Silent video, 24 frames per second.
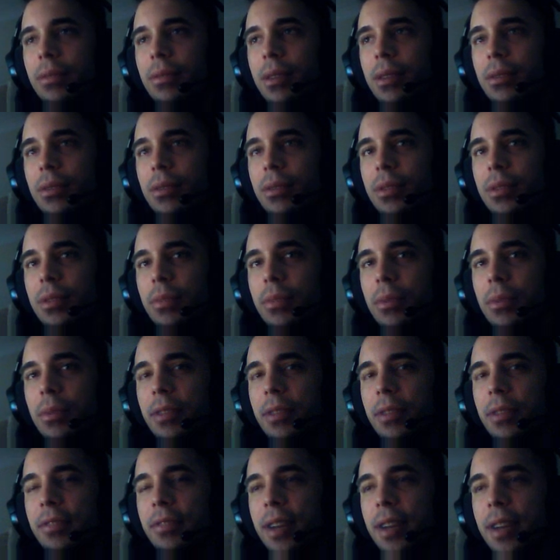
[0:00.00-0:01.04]
I was up probably
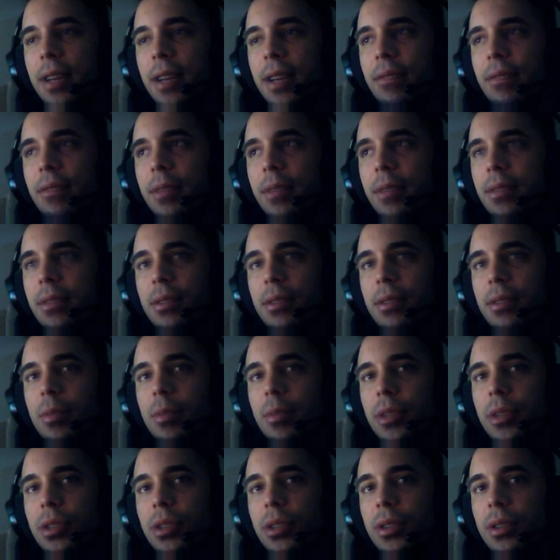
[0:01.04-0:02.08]
5 because of
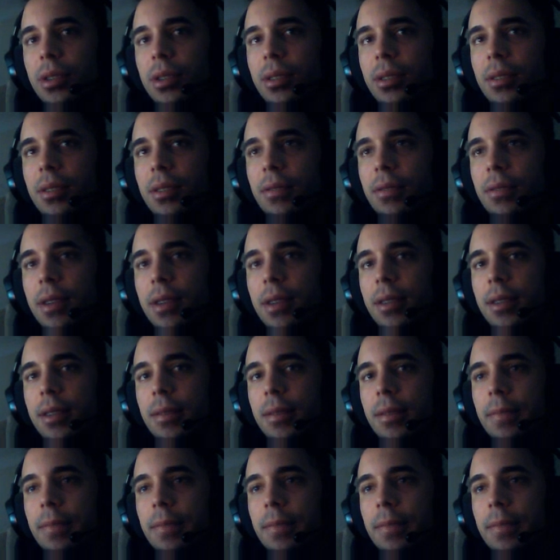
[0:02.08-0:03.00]
commission and stuff, guys.